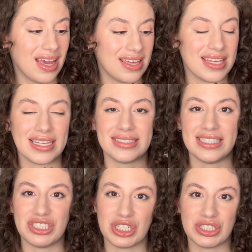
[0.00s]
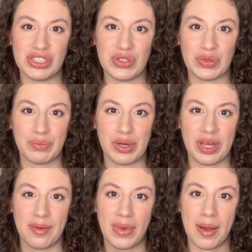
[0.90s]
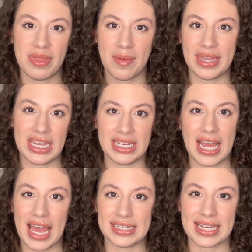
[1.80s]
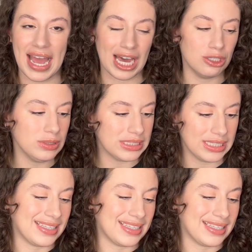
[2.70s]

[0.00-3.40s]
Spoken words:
I think it's easier to pop them in and out.